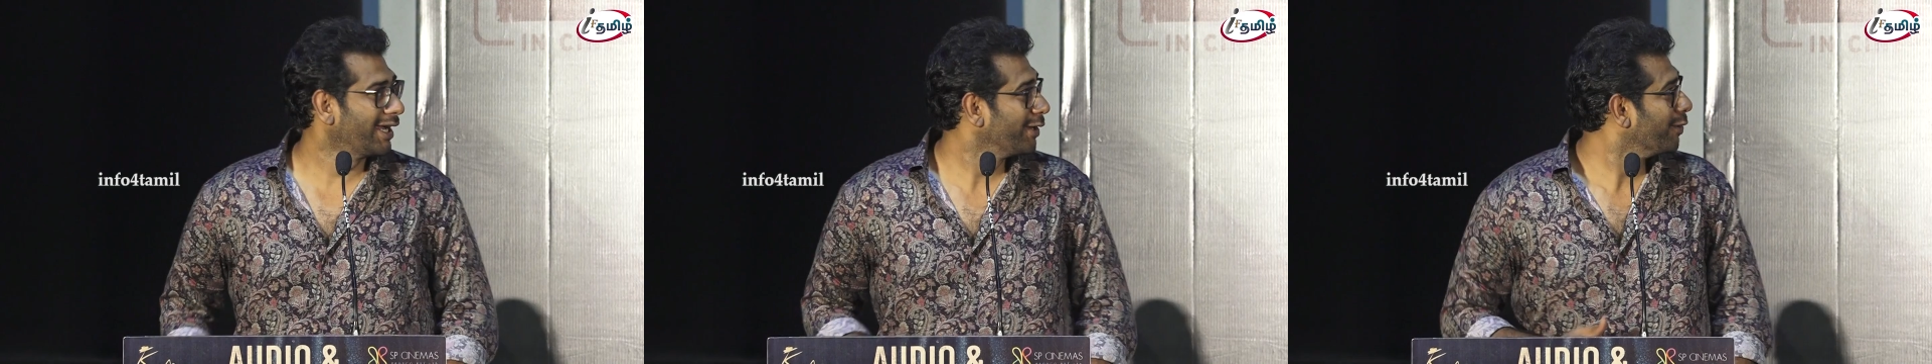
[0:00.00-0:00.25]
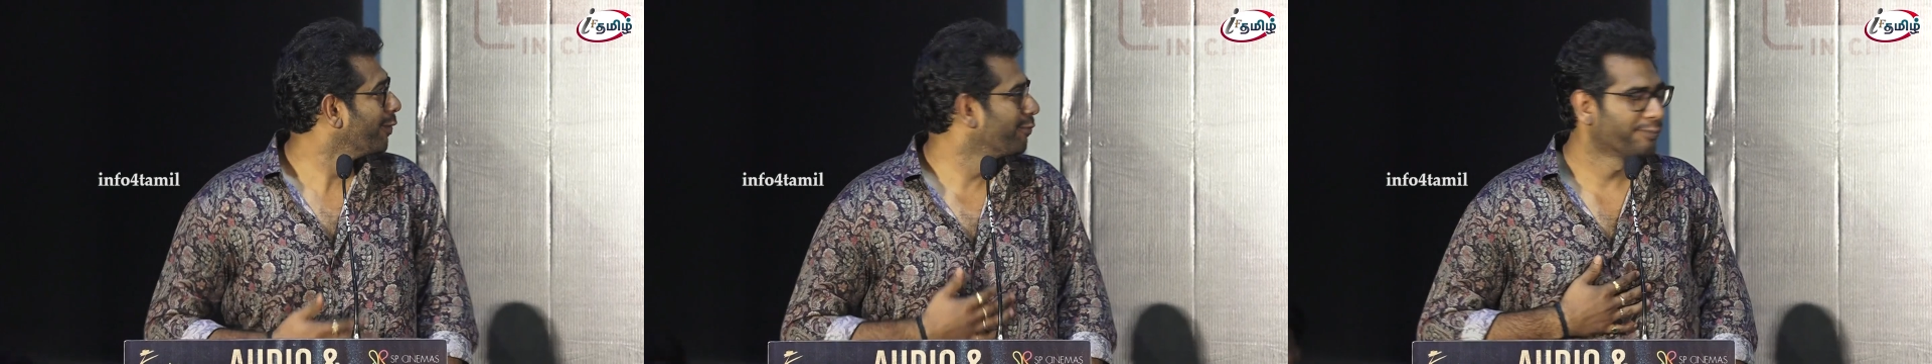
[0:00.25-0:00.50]
I
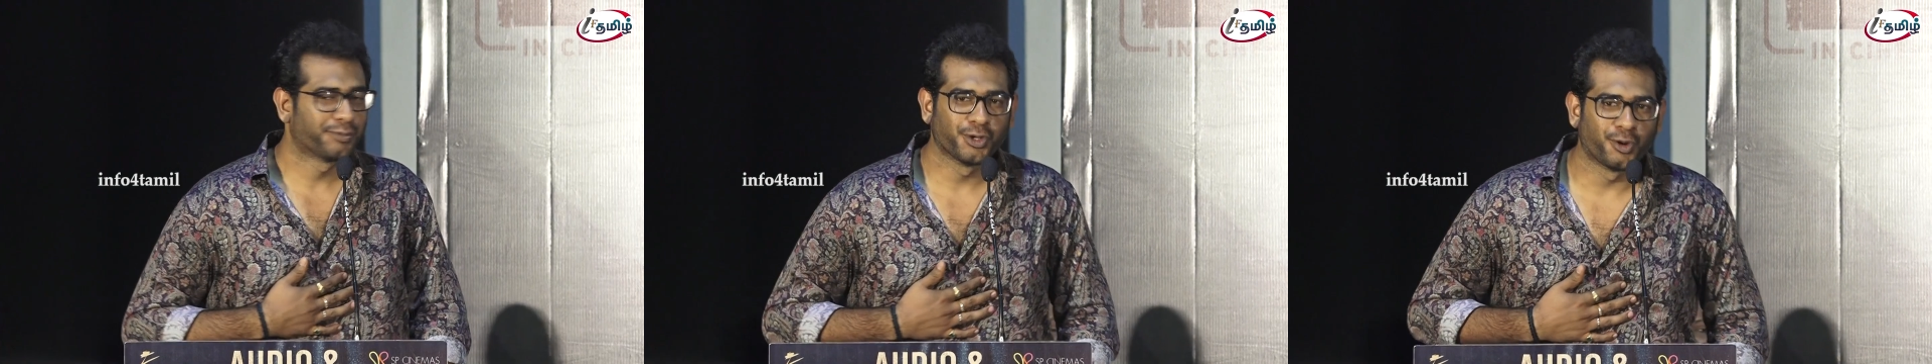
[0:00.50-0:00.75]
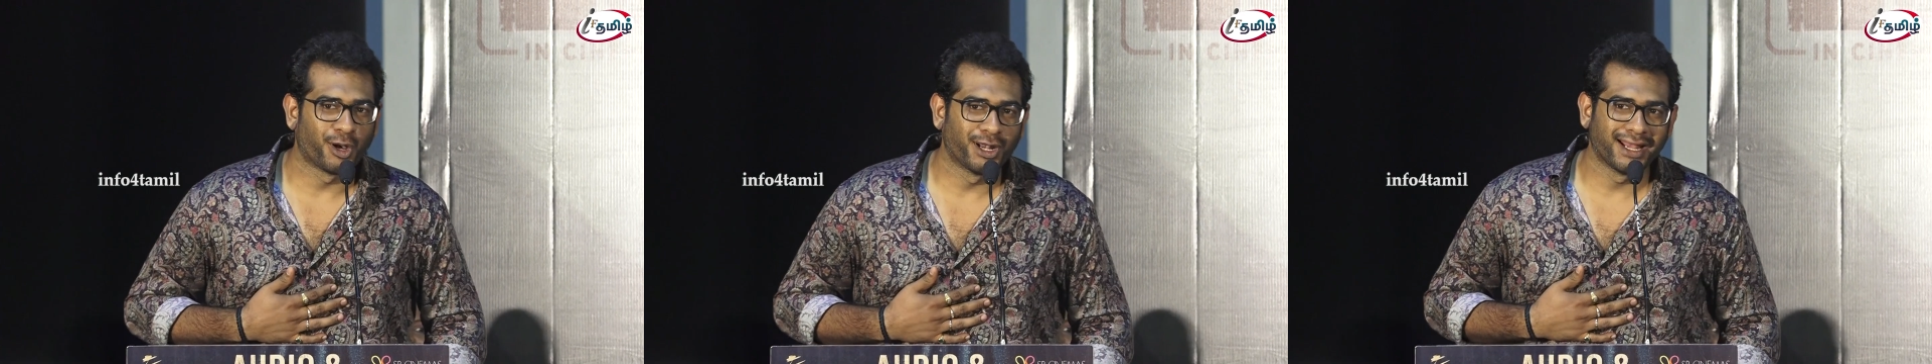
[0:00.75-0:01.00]
hope
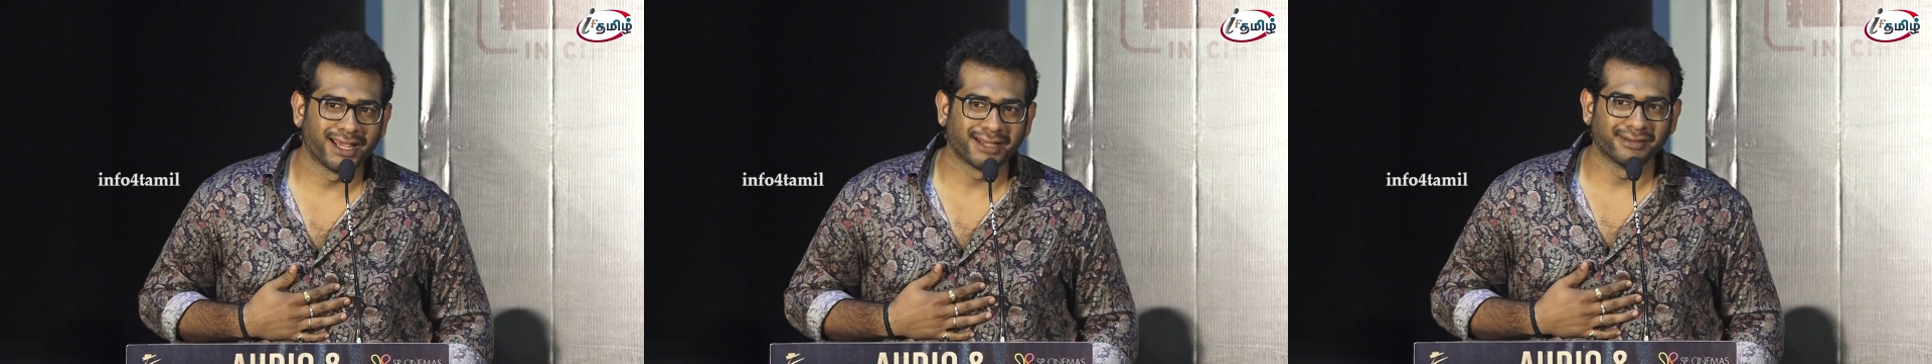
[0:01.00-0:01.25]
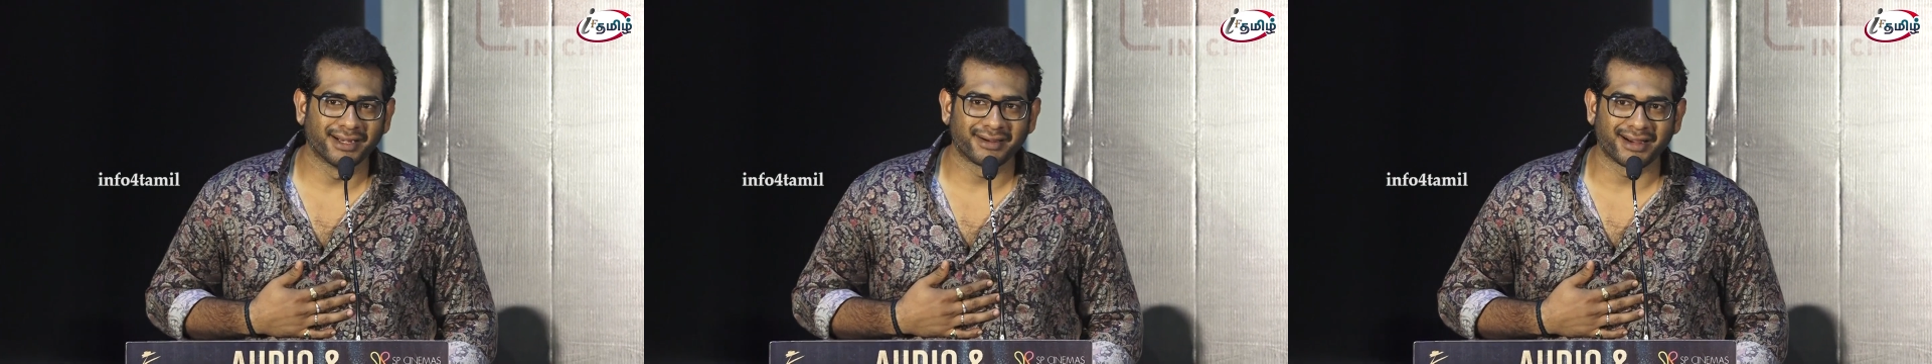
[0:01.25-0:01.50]
you all
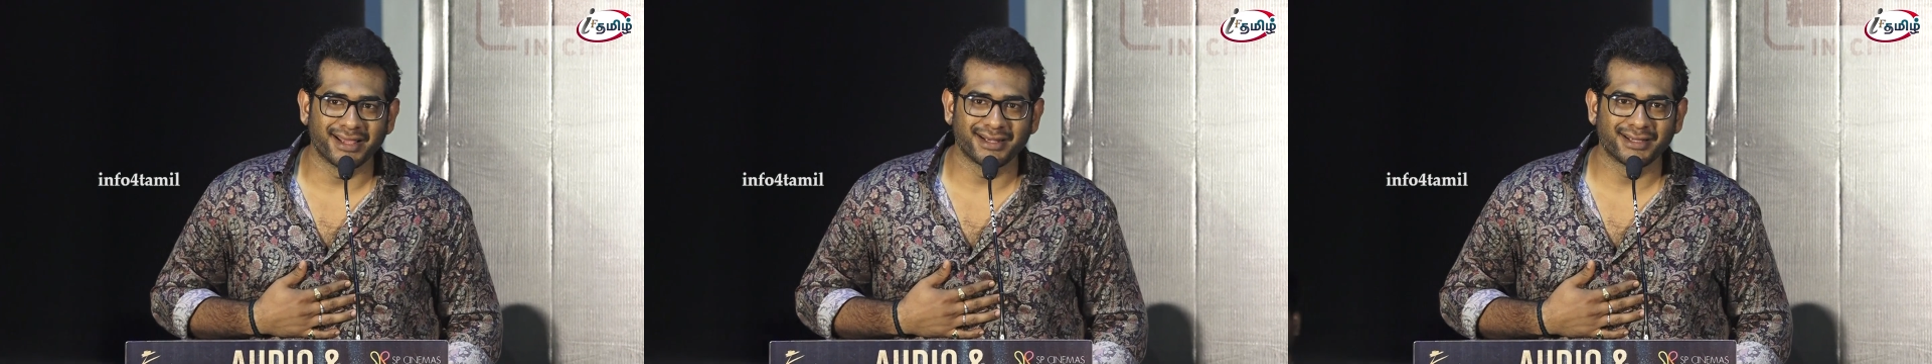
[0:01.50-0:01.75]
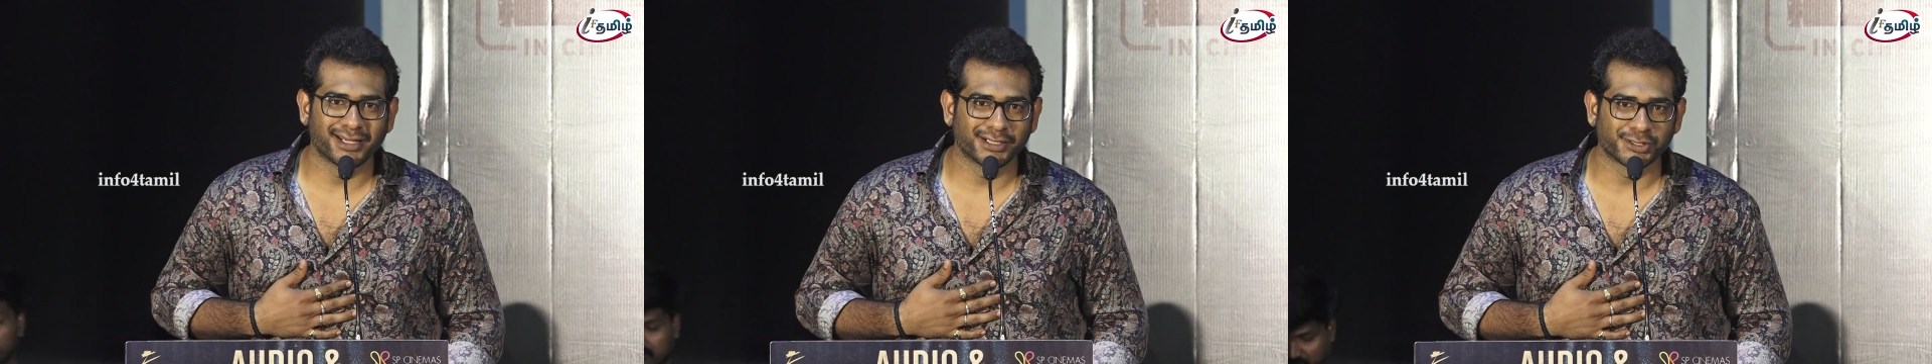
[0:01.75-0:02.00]
like the
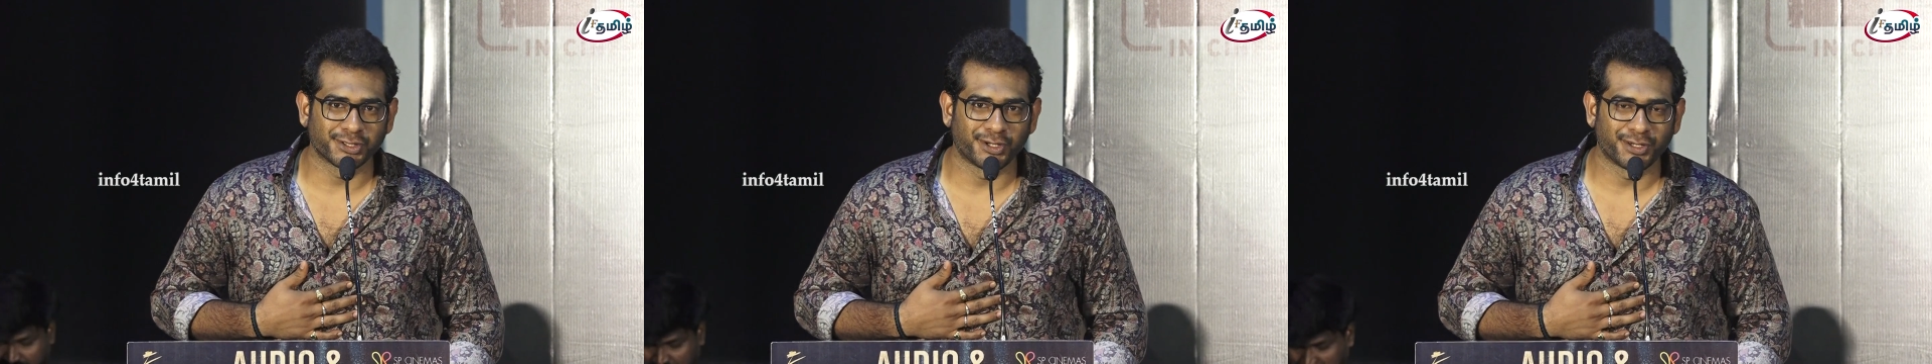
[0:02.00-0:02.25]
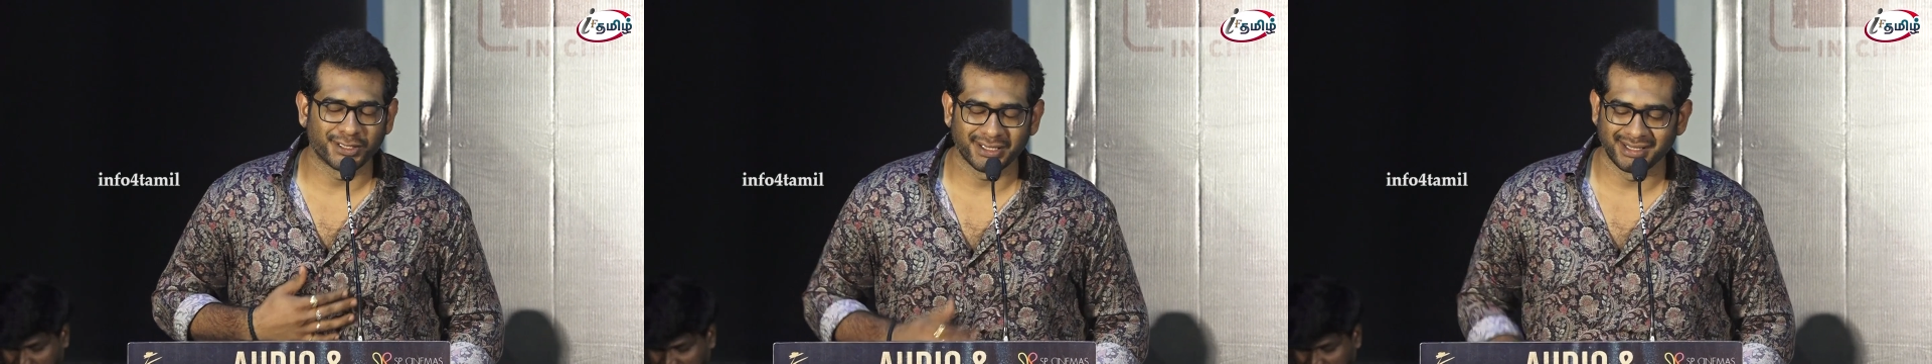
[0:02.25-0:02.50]
trailer and
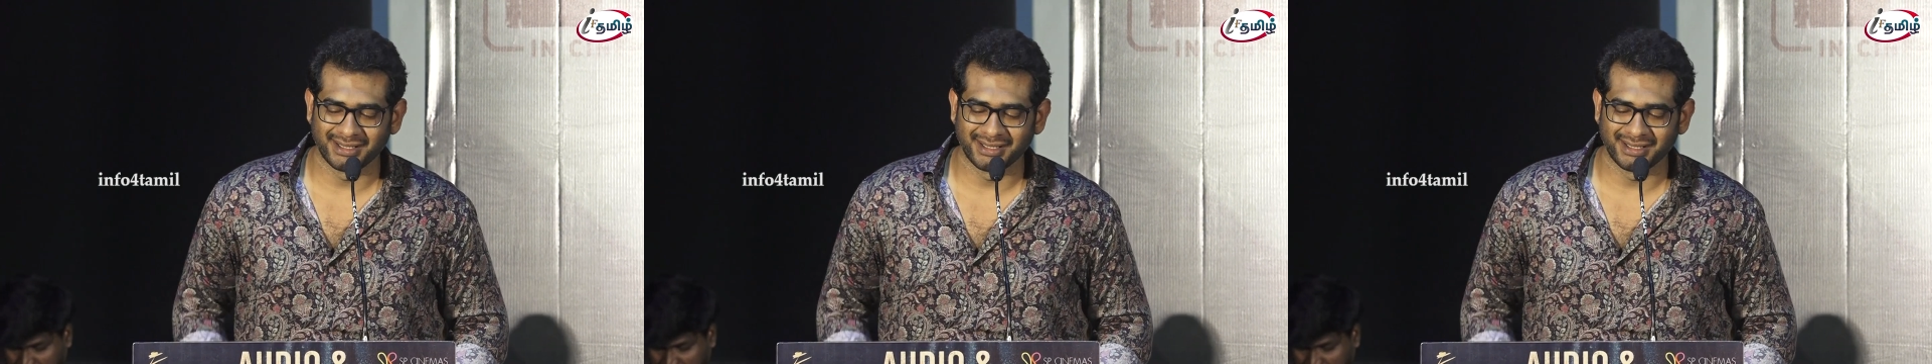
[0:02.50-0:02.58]
song.